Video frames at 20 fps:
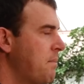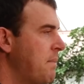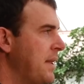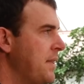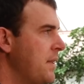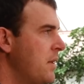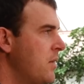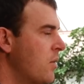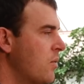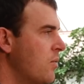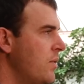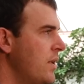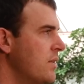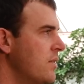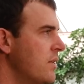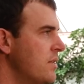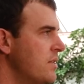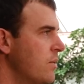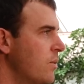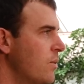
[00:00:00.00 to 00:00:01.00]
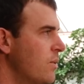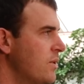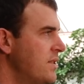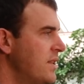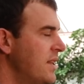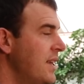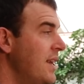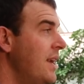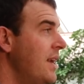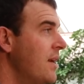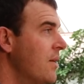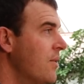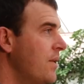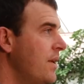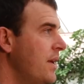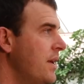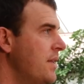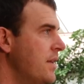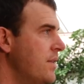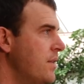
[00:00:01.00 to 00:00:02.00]
But then I realized it was the
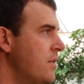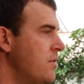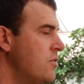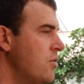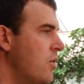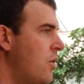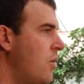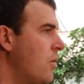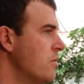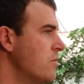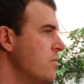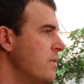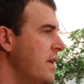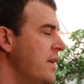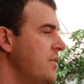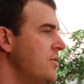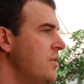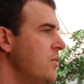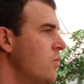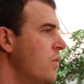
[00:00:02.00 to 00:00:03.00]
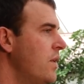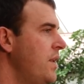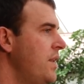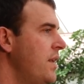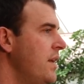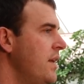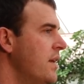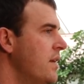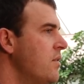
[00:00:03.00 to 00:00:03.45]
area that the dogs were actually winding